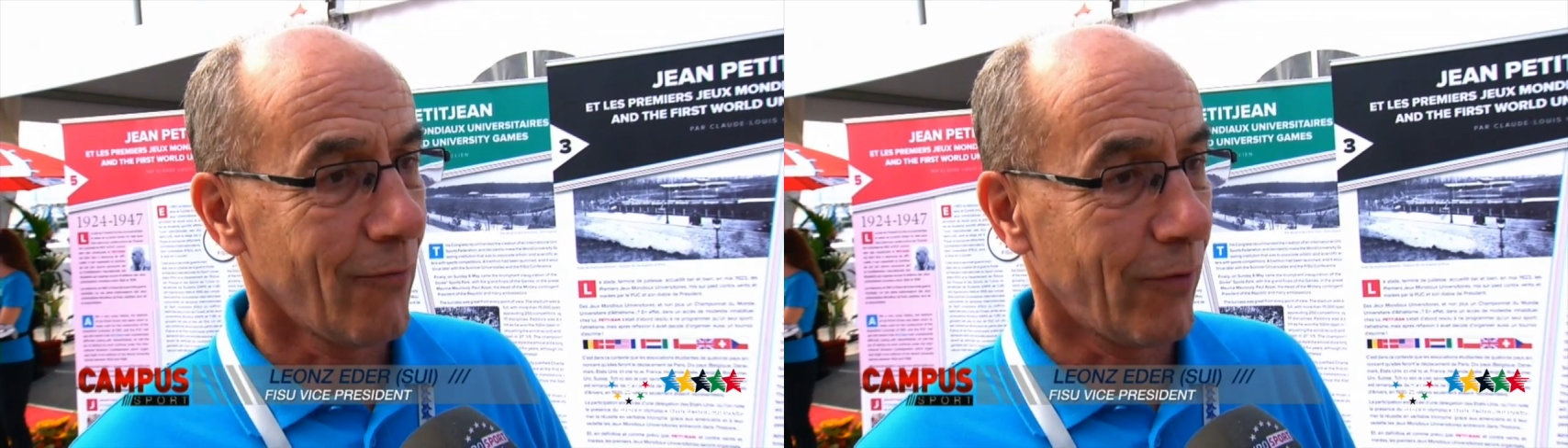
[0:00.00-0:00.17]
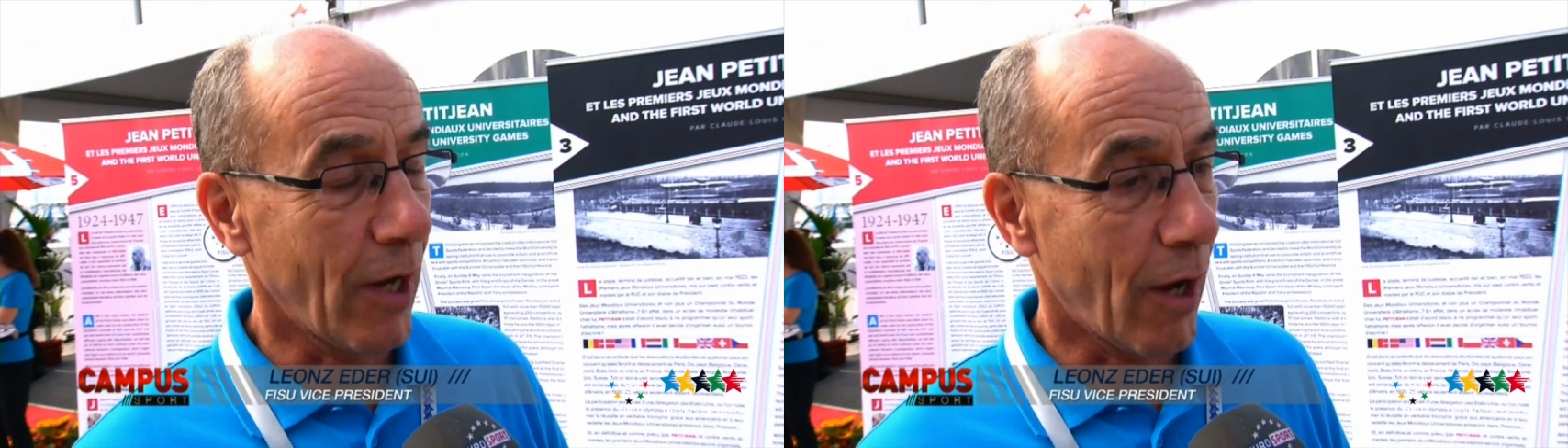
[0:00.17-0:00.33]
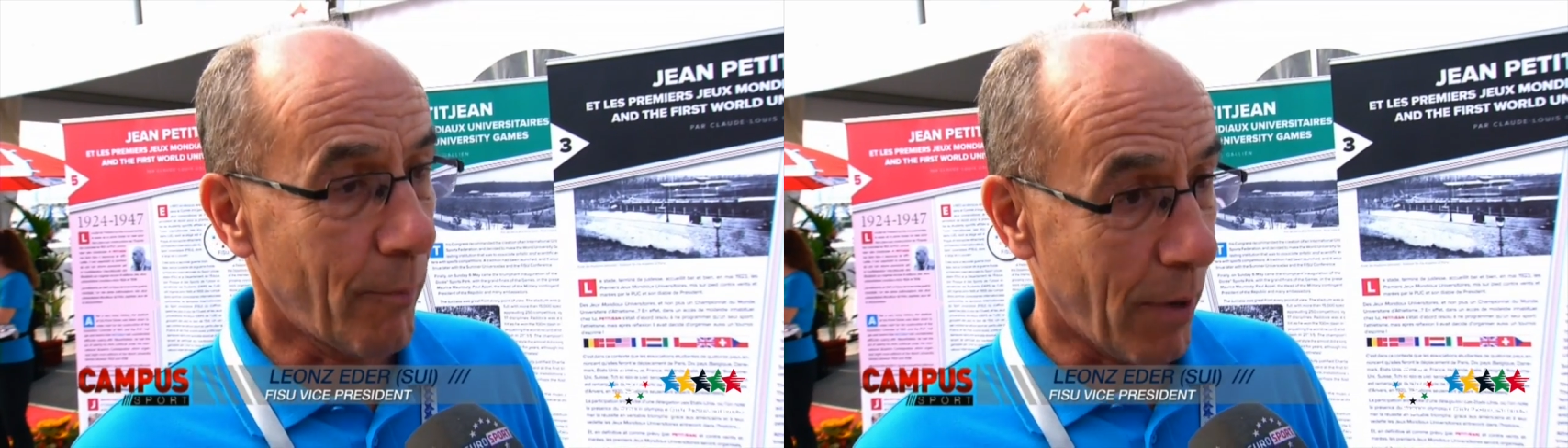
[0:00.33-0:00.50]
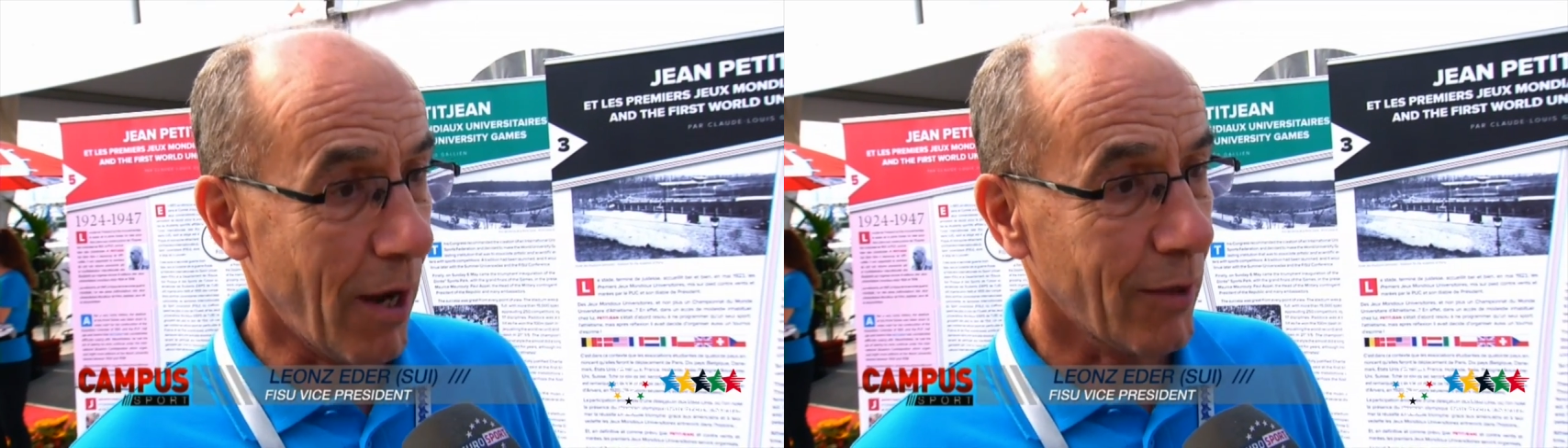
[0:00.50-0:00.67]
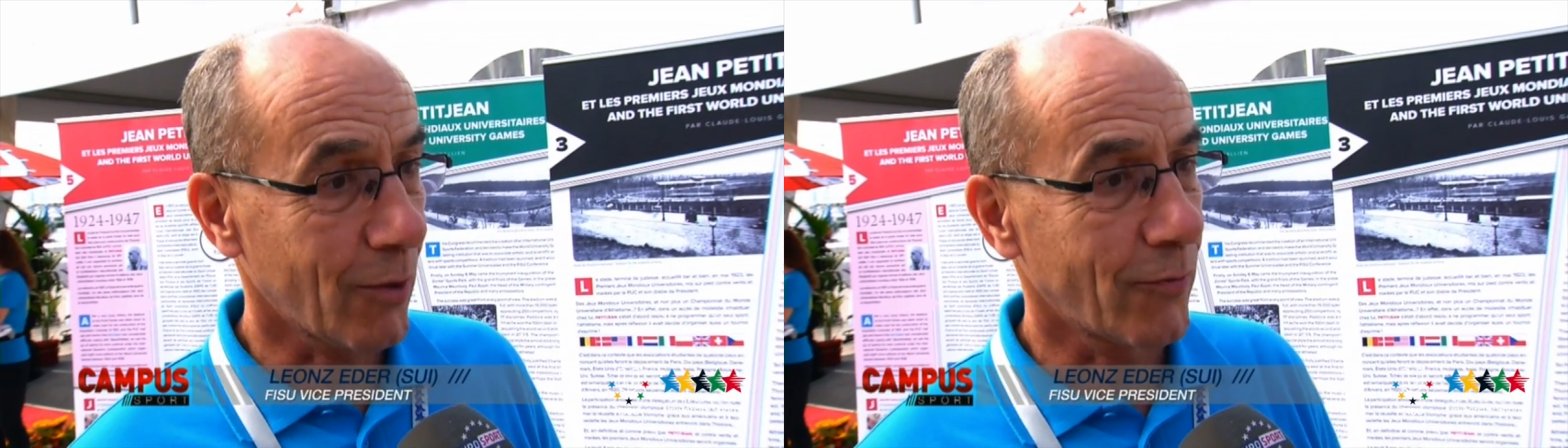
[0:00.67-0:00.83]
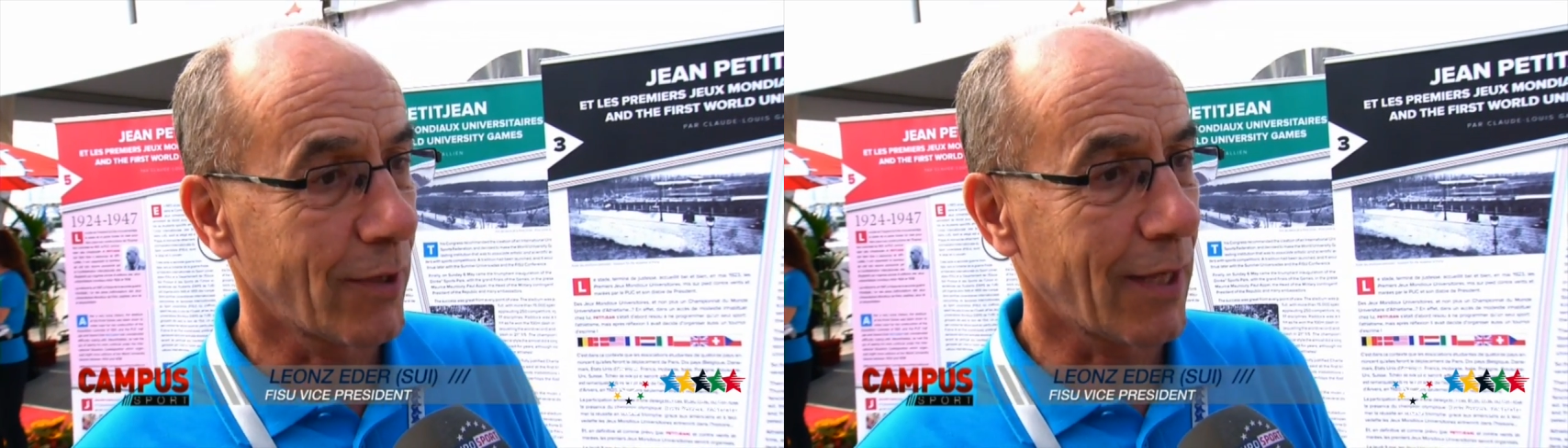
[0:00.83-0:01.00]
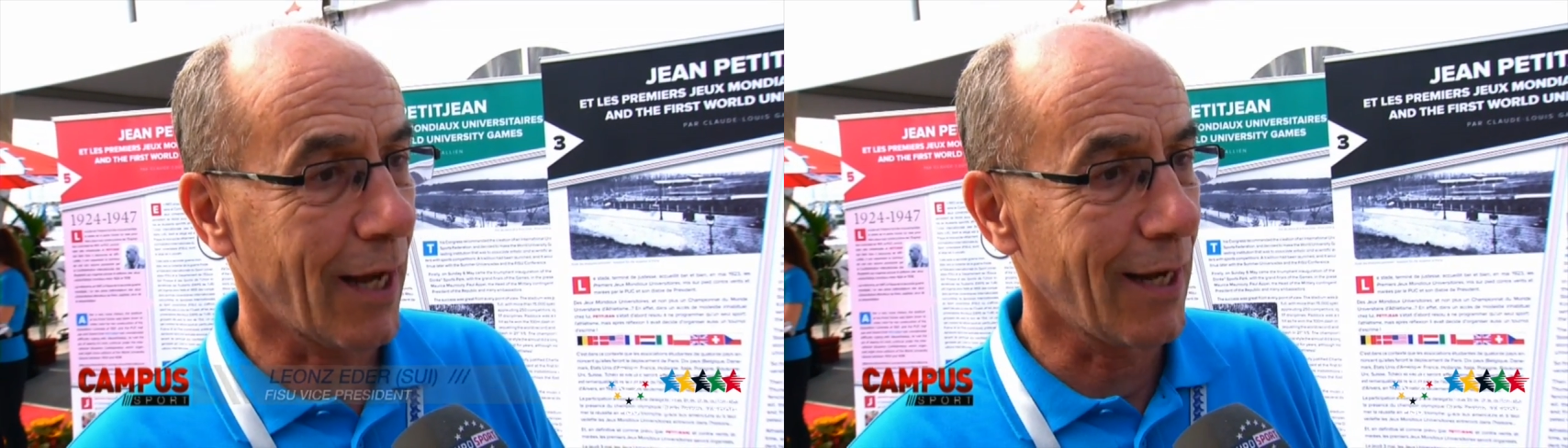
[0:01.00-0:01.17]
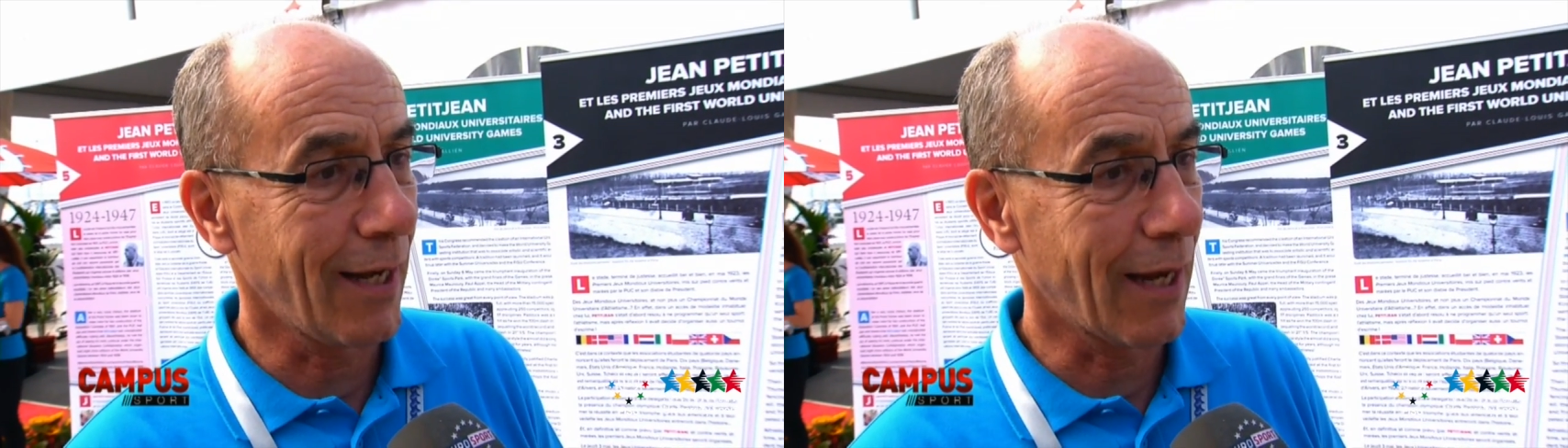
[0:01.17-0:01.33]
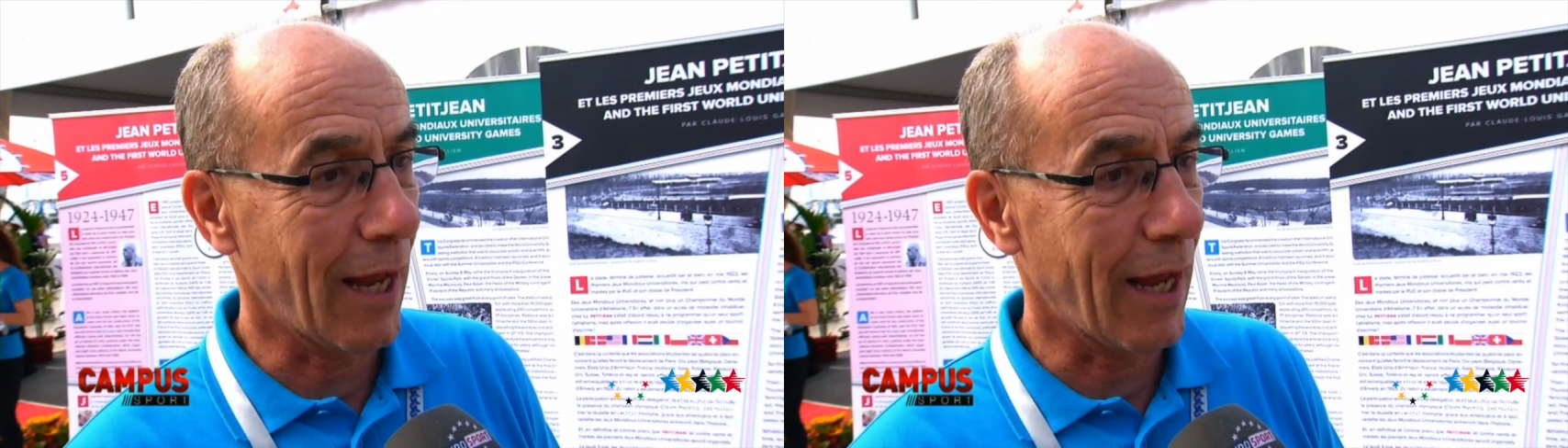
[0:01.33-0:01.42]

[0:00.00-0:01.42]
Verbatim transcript: We are part of the daily